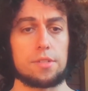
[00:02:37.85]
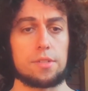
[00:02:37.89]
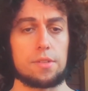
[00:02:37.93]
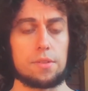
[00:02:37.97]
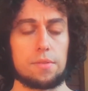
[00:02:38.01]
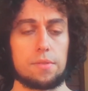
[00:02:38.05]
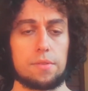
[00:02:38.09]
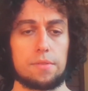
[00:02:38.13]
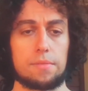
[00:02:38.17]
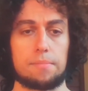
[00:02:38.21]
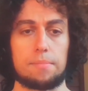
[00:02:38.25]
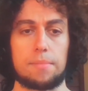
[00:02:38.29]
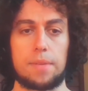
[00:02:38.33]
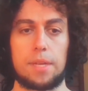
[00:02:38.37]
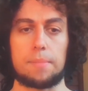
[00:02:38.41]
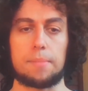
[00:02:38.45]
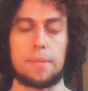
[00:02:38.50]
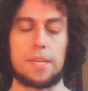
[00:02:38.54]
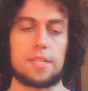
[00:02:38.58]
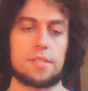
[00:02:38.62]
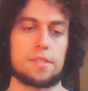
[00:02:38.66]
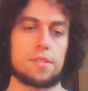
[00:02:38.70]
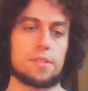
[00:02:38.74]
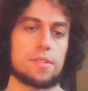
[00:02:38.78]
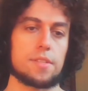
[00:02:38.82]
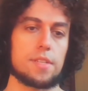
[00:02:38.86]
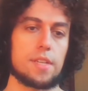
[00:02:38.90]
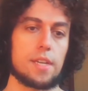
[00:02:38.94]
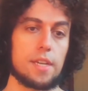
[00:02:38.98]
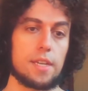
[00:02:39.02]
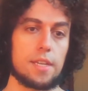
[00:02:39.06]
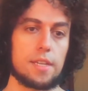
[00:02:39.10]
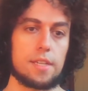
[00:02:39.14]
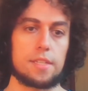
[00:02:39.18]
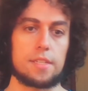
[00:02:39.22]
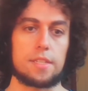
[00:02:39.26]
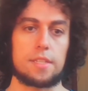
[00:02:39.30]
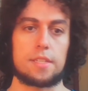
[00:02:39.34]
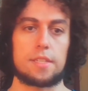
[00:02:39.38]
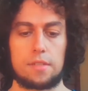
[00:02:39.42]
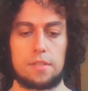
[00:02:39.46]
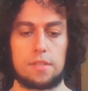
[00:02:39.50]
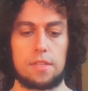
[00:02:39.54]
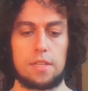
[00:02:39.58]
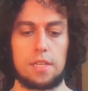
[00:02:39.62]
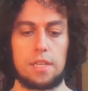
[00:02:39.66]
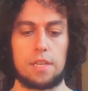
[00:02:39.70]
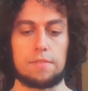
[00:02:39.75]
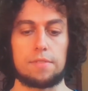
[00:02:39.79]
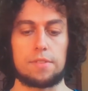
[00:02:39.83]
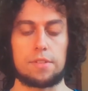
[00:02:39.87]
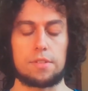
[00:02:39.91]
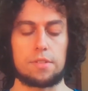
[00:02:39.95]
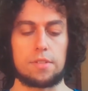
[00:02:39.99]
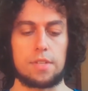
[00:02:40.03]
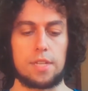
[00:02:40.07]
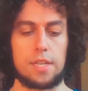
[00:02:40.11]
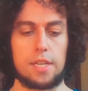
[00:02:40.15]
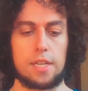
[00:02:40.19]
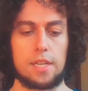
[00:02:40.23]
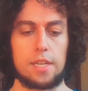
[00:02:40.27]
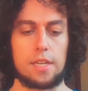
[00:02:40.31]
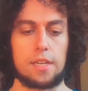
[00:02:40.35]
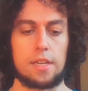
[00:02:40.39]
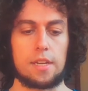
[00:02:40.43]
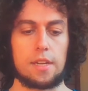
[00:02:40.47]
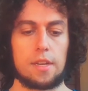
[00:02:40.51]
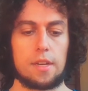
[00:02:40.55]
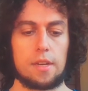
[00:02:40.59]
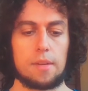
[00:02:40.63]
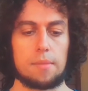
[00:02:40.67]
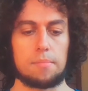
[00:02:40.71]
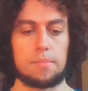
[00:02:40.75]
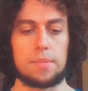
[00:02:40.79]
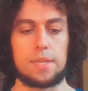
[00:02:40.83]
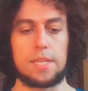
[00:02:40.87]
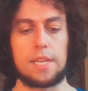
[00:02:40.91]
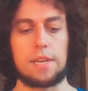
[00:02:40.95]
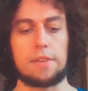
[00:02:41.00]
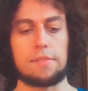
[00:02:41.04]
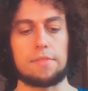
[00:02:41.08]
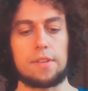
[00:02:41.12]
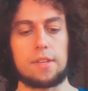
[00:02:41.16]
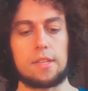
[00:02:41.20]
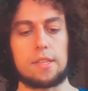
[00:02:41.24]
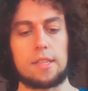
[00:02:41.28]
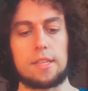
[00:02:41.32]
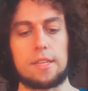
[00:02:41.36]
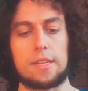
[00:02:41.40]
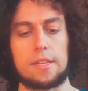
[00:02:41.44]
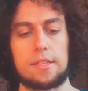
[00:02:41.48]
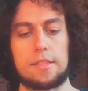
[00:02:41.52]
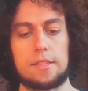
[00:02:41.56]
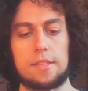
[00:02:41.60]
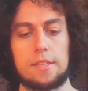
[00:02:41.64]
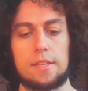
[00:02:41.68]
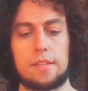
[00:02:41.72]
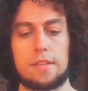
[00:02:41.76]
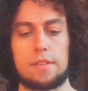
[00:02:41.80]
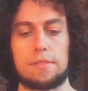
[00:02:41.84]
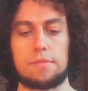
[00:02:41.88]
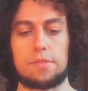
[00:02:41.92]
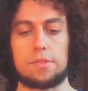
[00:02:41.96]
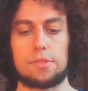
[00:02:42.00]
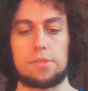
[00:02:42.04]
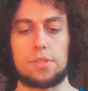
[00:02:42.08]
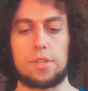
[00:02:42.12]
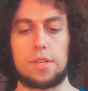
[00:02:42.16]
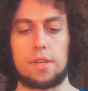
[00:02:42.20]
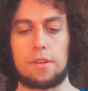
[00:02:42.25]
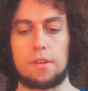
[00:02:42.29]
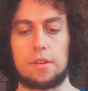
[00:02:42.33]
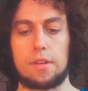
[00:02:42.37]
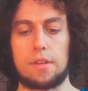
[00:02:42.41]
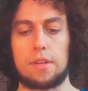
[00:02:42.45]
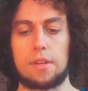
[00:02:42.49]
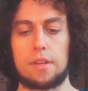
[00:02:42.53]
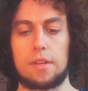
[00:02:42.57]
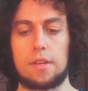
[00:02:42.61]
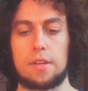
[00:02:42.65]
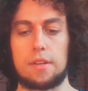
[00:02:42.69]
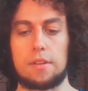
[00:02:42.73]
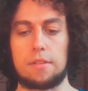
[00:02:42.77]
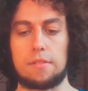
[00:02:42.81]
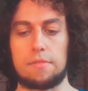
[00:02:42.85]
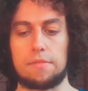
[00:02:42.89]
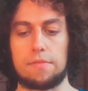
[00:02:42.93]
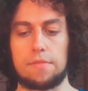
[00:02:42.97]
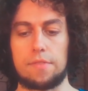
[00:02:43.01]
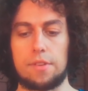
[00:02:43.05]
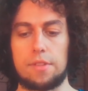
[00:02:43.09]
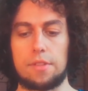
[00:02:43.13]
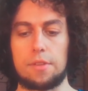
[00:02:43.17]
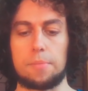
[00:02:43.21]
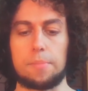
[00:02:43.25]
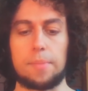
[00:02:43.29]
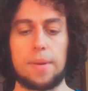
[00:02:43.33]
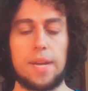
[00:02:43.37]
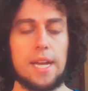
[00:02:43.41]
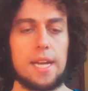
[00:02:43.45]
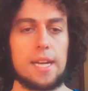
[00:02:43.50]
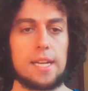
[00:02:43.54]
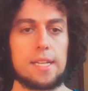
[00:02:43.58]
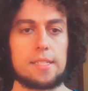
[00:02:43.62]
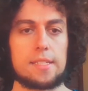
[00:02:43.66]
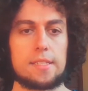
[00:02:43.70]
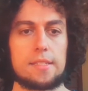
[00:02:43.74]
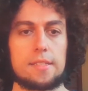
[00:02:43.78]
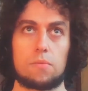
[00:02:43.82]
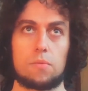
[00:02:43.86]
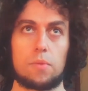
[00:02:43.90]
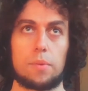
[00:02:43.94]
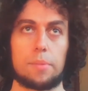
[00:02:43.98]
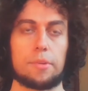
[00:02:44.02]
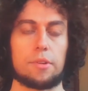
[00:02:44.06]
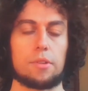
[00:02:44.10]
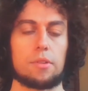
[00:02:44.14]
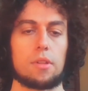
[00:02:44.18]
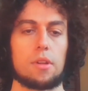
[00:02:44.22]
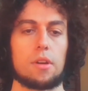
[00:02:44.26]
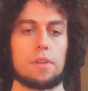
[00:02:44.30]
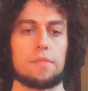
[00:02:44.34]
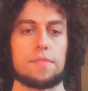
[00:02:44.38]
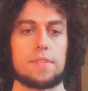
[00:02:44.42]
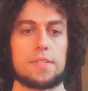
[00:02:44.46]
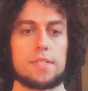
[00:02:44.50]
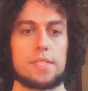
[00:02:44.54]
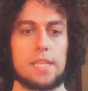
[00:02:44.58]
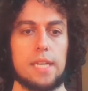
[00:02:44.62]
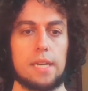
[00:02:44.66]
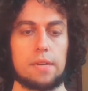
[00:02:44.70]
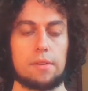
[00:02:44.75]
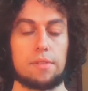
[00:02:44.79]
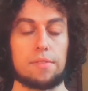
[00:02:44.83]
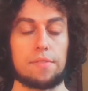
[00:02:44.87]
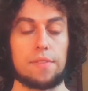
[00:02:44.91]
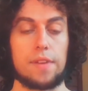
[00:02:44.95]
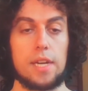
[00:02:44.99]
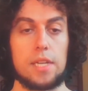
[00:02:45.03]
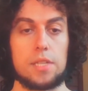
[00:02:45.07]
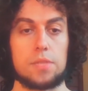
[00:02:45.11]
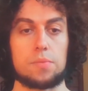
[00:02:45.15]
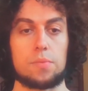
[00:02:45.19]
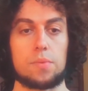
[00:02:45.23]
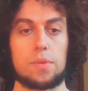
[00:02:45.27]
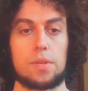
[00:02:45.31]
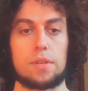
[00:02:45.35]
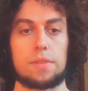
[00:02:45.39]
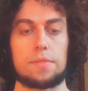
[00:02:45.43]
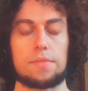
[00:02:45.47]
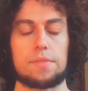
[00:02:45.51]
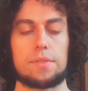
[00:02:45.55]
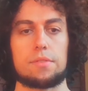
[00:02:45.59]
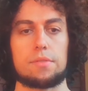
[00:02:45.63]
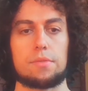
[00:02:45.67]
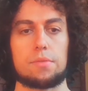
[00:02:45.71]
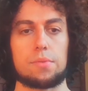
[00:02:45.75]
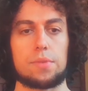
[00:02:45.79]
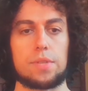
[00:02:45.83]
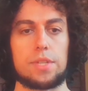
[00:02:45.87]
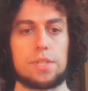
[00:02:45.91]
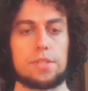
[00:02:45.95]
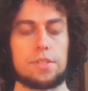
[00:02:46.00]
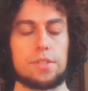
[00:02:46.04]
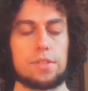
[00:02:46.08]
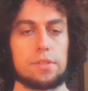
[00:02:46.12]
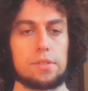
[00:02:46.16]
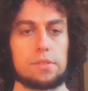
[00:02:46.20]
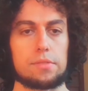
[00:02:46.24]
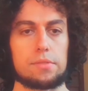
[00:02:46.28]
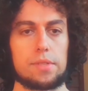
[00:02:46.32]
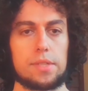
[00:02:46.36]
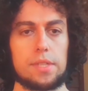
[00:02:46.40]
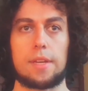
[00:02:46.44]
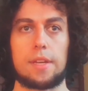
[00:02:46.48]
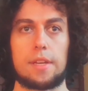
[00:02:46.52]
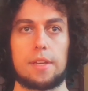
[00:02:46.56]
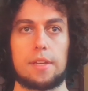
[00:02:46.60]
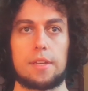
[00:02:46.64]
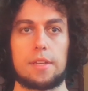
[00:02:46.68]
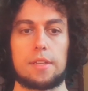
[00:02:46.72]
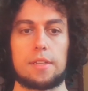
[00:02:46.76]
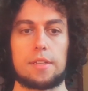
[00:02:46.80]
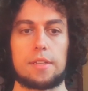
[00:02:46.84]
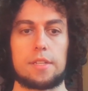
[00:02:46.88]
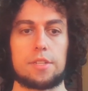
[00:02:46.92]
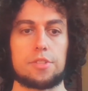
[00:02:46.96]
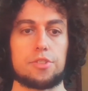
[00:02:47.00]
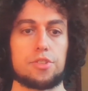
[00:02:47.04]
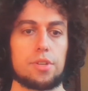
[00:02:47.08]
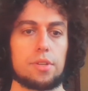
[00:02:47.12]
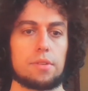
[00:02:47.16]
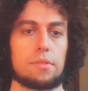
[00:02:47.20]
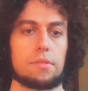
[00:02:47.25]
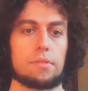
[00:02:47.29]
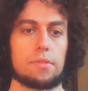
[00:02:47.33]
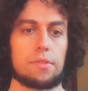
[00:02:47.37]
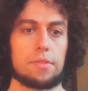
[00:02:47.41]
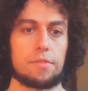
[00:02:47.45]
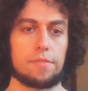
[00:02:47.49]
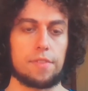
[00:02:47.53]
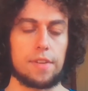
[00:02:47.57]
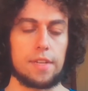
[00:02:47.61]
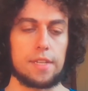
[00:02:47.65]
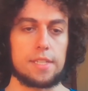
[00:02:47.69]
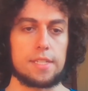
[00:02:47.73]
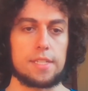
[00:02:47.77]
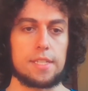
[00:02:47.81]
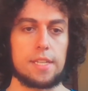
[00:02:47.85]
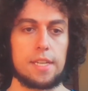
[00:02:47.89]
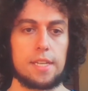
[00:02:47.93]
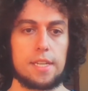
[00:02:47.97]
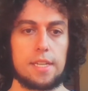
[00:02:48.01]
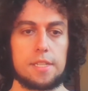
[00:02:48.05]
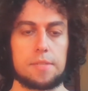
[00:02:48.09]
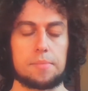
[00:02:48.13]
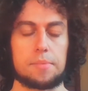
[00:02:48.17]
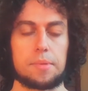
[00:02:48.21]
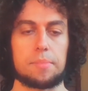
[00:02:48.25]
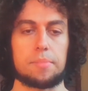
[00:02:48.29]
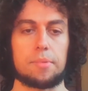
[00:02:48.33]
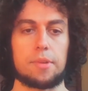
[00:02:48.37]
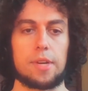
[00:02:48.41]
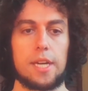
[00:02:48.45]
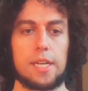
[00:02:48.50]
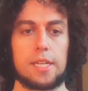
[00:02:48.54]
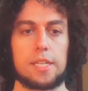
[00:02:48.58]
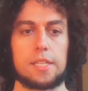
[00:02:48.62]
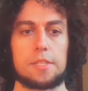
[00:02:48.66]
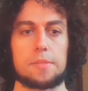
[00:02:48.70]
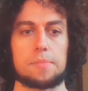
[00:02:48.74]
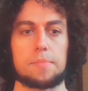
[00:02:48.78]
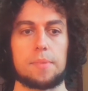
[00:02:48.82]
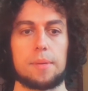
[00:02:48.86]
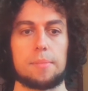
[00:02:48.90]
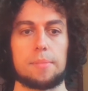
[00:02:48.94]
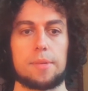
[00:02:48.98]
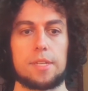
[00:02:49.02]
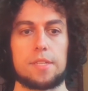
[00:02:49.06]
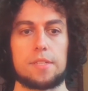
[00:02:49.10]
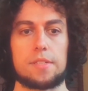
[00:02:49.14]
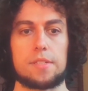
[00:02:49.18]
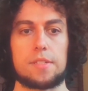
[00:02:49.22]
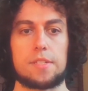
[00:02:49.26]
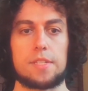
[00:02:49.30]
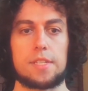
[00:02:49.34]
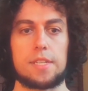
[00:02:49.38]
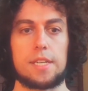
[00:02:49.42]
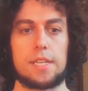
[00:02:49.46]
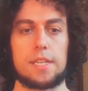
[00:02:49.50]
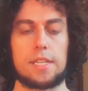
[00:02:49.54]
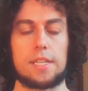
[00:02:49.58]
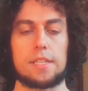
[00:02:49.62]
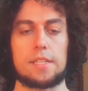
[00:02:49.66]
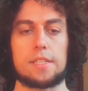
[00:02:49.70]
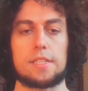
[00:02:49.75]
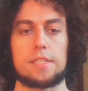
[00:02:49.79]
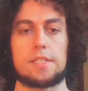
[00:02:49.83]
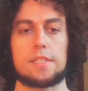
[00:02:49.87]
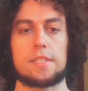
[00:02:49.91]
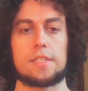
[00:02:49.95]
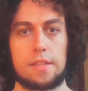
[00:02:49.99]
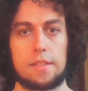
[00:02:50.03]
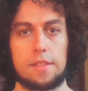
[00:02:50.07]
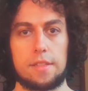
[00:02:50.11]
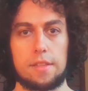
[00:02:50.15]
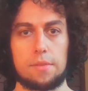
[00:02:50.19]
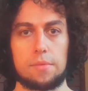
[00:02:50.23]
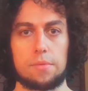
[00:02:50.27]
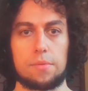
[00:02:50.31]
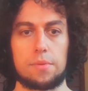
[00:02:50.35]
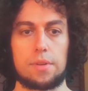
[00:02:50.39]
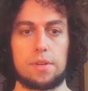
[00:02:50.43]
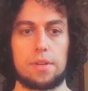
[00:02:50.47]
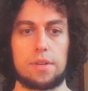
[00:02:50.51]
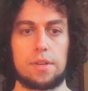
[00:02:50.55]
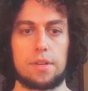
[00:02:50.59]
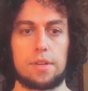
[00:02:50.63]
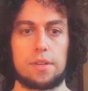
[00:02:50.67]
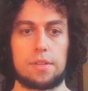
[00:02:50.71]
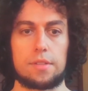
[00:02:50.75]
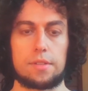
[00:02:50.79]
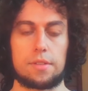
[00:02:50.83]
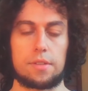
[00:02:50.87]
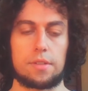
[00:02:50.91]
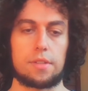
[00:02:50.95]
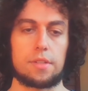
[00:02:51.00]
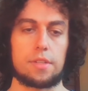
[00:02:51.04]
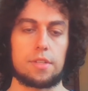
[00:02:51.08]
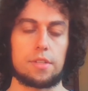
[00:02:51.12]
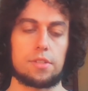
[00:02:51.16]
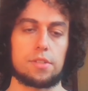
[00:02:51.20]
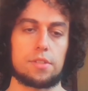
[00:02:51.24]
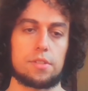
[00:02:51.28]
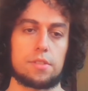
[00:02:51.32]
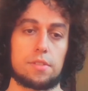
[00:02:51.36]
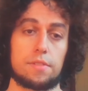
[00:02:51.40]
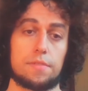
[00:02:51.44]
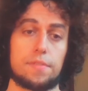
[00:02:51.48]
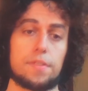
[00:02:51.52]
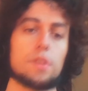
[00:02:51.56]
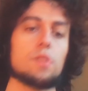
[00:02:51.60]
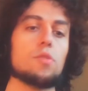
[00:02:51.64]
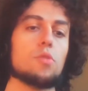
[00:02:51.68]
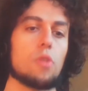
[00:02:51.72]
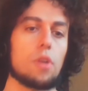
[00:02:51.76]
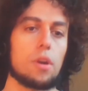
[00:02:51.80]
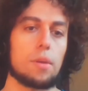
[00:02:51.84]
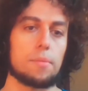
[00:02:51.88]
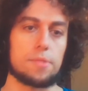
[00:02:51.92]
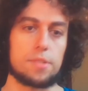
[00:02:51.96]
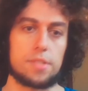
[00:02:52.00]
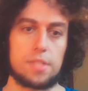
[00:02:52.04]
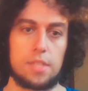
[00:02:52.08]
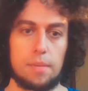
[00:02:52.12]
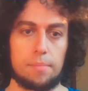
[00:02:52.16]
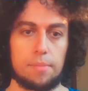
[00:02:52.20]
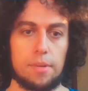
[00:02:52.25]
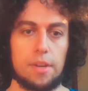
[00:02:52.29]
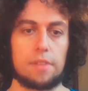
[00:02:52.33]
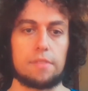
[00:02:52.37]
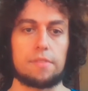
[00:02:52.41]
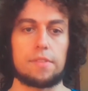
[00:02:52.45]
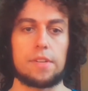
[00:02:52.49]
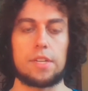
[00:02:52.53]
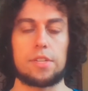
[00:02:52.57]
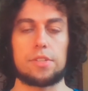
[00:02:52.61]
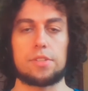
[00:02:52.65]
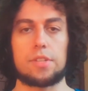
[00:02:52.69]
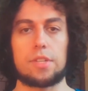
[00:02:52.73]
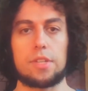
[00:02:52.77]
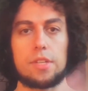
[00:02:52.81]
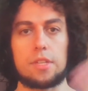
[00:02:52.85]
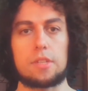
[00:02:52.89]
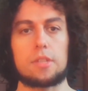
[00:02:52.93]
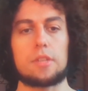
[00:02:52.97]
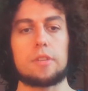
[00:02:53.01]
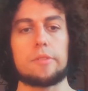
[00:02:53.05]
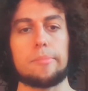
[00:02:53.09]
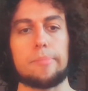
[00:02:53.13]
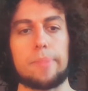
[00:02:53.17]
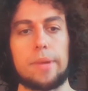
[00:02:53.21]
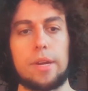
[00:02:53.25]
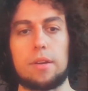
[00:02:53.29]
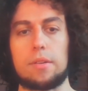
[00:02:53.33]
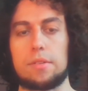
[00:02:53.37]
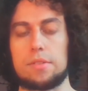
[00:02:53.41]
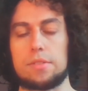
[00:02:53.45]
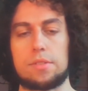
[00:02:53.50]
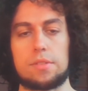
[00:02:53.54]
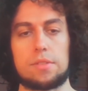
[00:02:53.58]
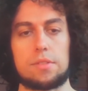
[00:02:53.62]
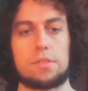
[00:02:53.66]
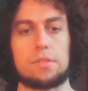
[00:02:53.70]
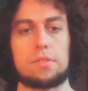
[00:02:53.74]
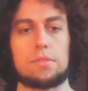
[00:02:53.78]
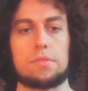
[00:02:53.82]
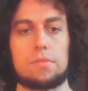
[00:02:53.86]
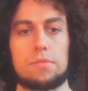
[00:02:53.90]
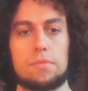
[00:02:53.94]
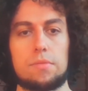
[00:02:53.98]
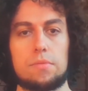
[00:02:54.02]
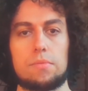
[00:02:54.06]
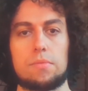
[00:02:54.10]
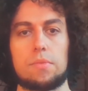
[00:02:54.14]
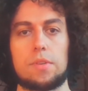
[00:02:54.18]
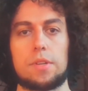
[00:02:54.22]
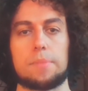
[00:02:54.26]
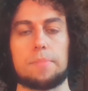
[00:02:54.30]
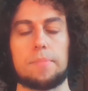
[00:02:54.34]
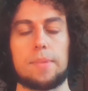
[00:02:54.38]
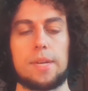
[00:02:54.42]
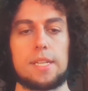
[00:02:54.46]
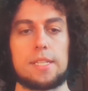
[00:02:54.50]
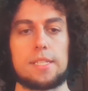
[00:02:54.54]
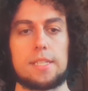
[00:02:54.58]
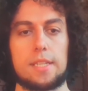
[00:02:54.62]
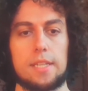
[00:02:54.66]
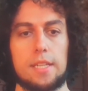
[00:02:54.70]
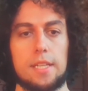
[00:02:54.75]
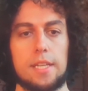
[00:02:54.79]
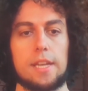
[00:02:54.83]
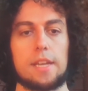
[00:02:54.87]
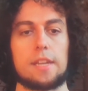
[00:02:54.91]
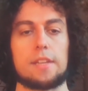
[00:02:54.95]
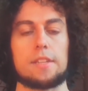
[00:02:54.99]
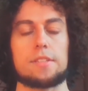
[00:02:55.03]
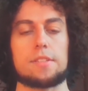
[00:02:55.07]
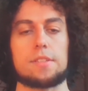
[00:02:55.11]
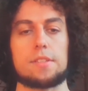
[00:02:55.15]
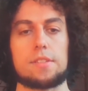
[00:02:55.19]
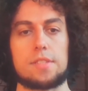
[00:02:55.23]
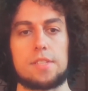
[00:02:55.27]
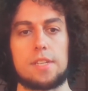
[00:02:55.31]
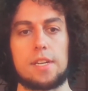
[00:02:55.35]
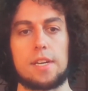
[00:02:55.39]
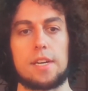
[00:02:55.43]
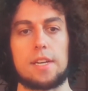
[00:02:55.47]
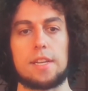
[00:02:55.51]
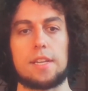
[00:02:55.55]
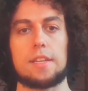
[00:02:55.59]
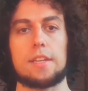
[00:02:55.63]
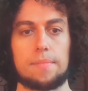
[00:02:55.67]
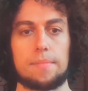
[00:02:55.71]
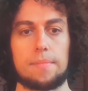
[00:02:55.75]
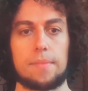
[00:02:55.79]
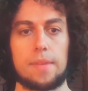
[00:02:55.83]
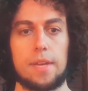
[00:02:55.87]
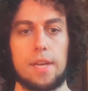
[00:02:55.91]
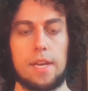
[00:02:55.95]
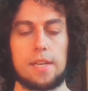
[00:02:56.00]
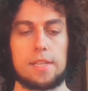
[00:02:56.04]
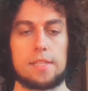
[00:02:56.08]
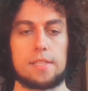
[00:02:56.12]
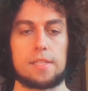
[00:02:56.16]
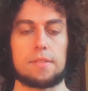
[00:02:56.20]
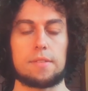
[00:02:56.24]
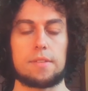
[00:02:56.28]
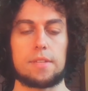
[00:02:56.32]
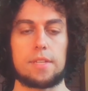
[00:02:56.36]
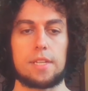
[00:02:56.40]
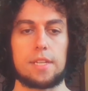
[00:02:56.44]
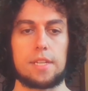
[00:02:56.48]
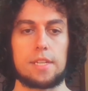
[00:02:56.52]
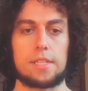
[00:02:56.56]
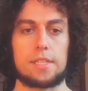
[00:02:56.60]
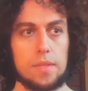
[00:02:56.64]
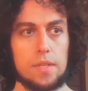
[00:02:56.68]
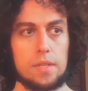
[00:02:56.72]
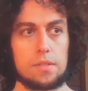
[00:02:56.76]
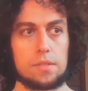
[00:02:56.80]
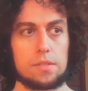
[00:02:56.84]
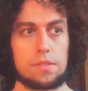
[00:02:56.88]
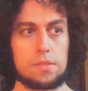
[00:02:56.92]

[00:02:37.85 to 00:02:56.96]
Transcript: So in many societies, even today, but definitely in the evolutionary further past, women will often sacrifice one or two twin children, and in general, infanticide has been practiced by many societies that were under conditions of enormous deprivation in comparison to what basically any society has nowadays.